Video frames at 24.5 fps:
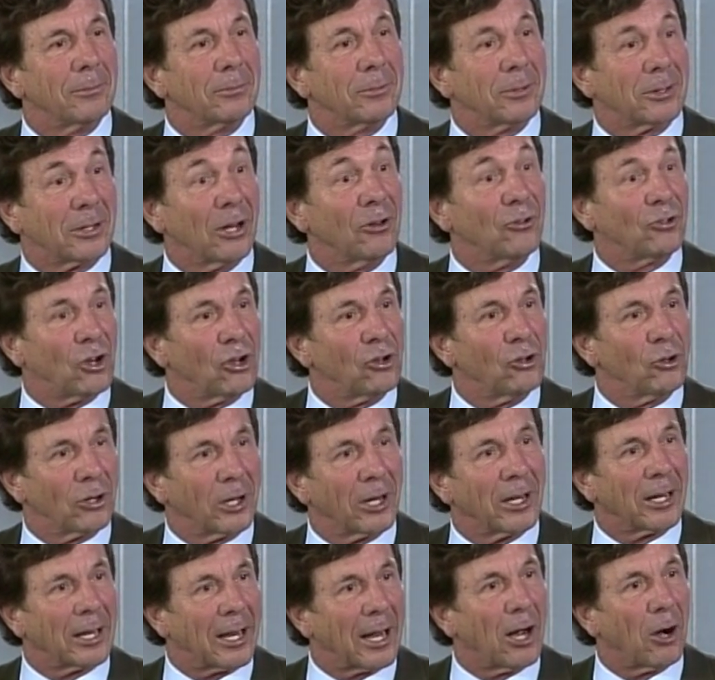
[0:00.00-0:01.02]
continue
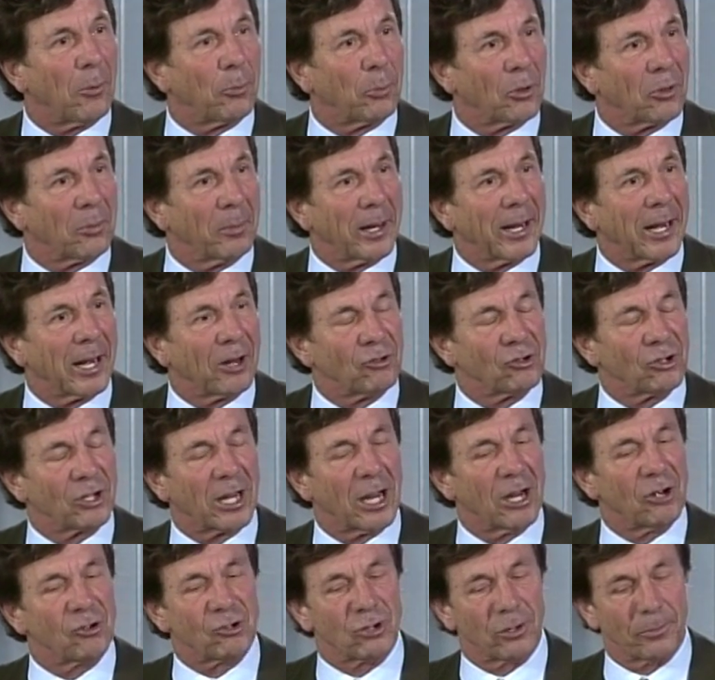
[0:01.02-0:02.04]
getting help with my
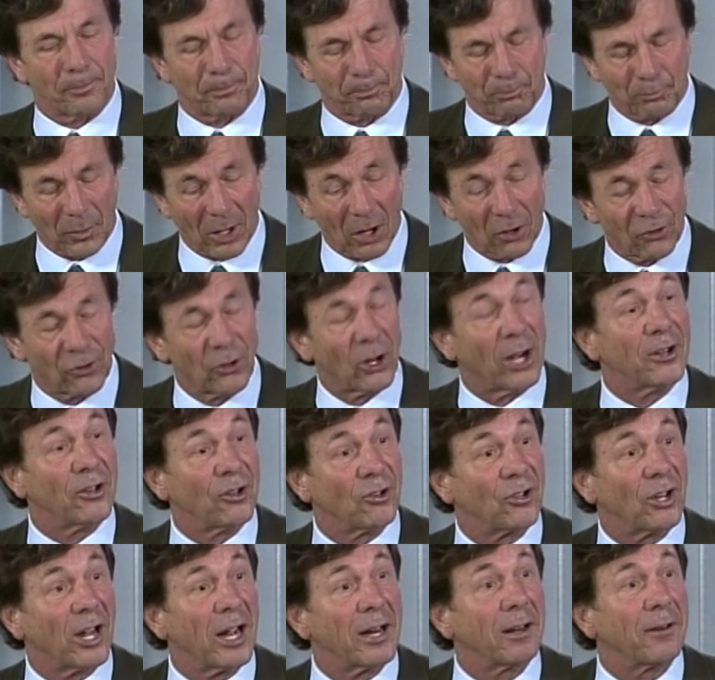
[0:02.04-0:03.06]
education. So I
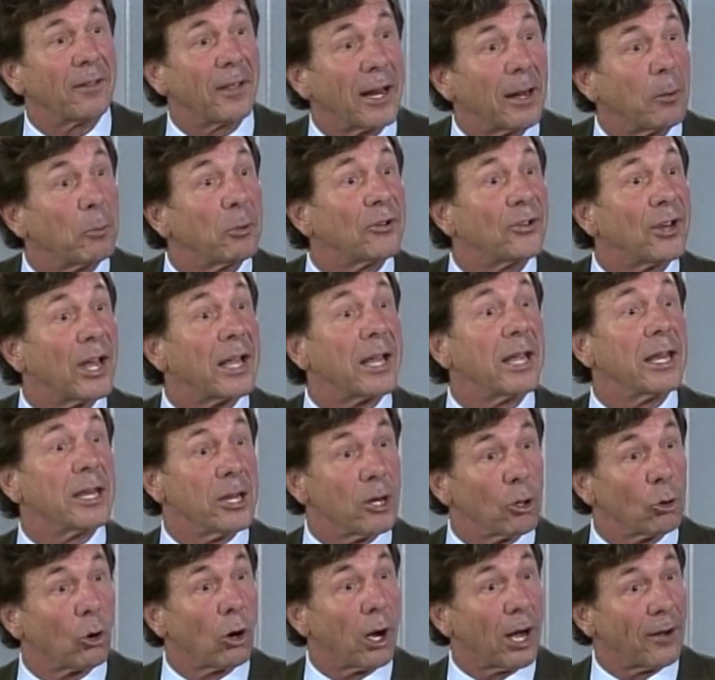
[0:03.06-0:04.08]
decided that I would take a
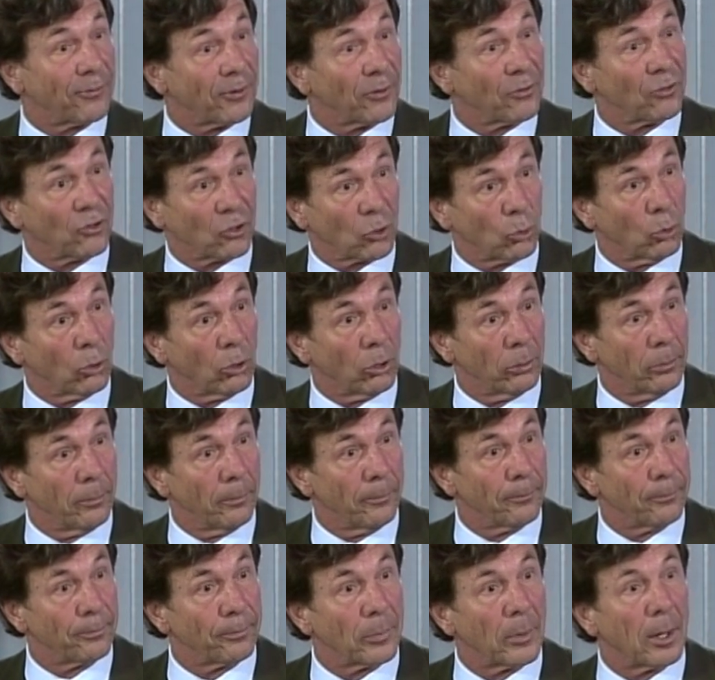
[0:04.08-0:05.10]
year off of school.
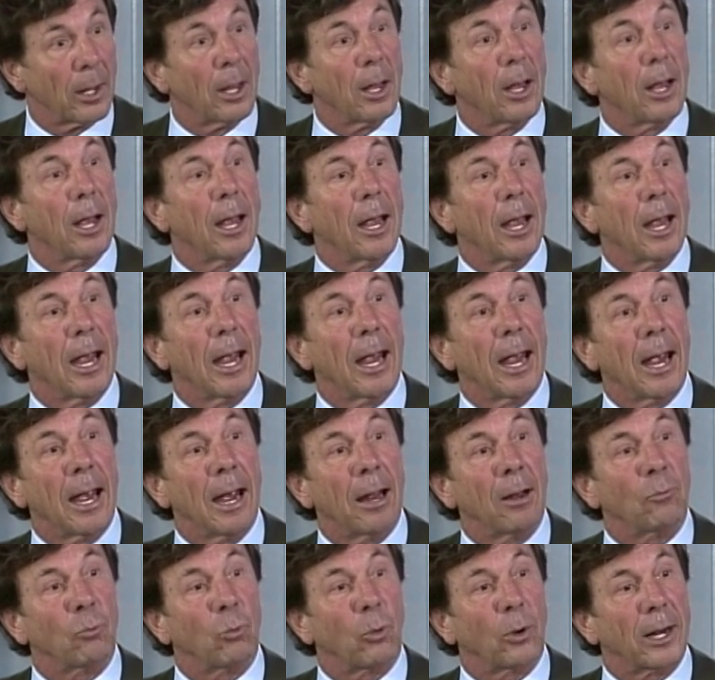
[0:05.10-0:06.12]

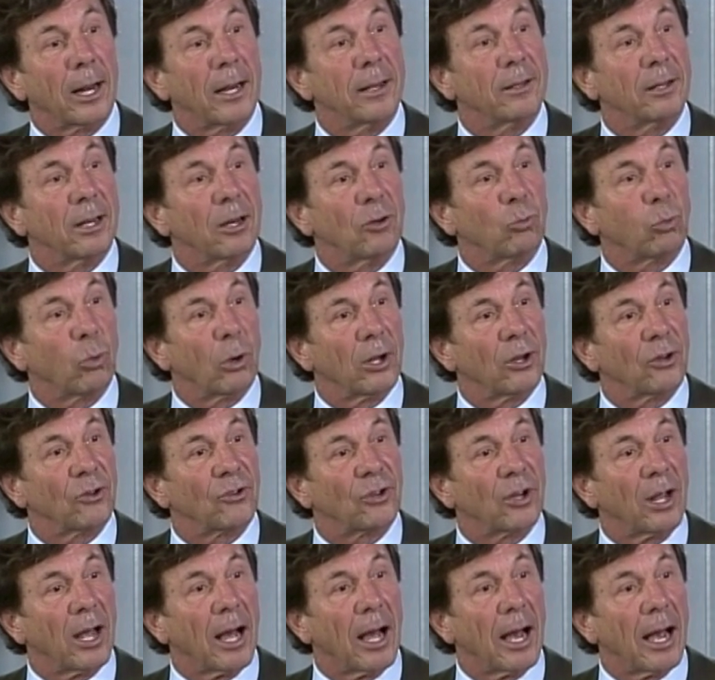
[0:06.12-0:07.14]
And what I did
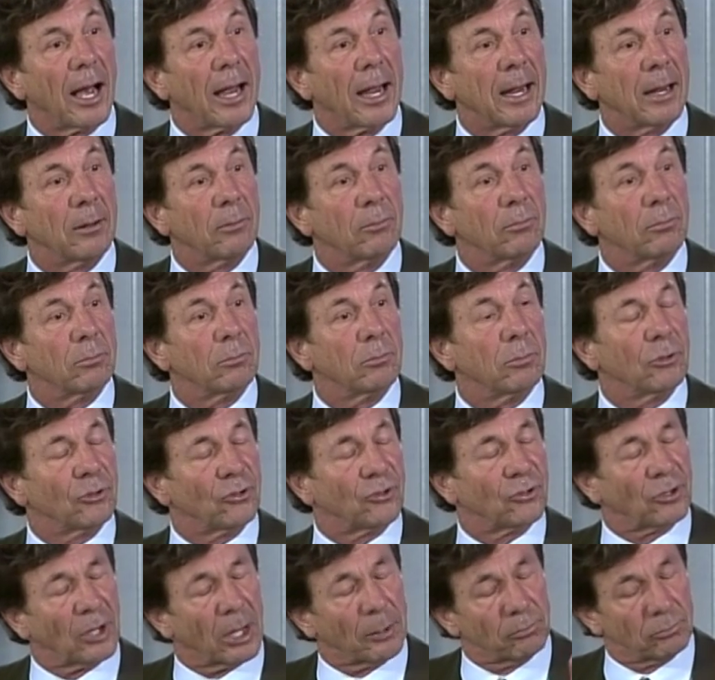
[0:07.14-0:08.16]
was I
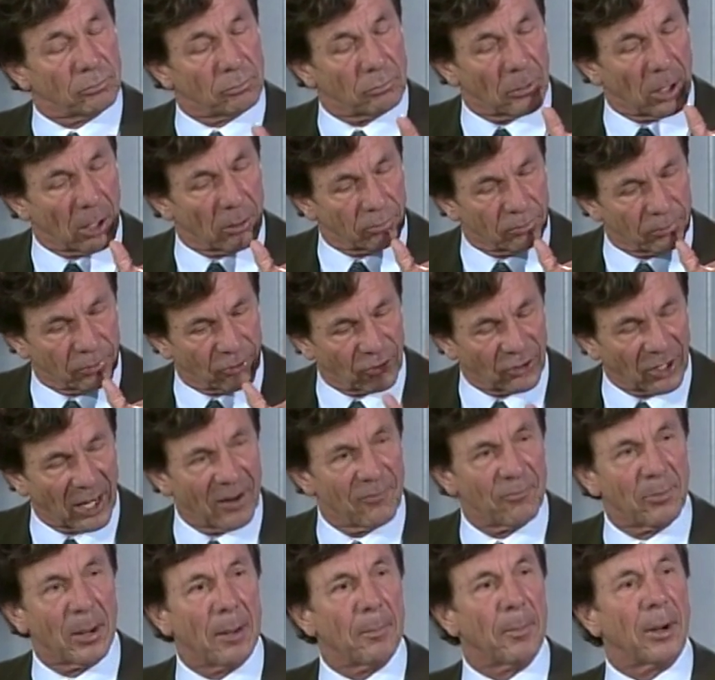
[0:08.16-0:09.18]
said, well,
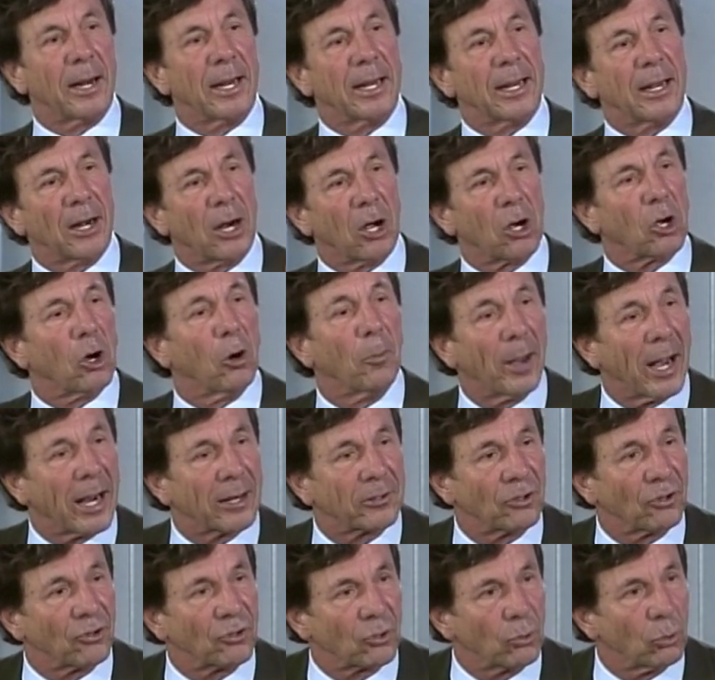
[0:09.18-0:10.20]
save my money and I'll go back
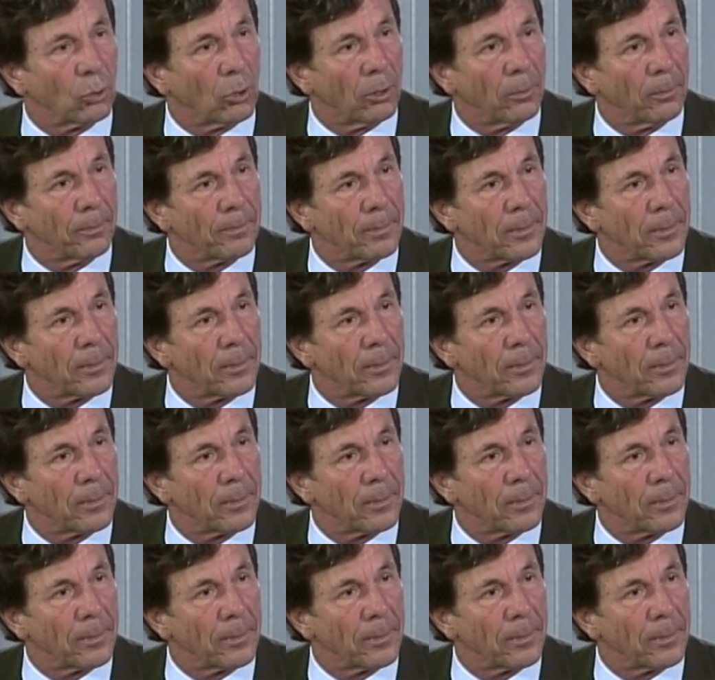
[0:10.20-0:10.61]
to school.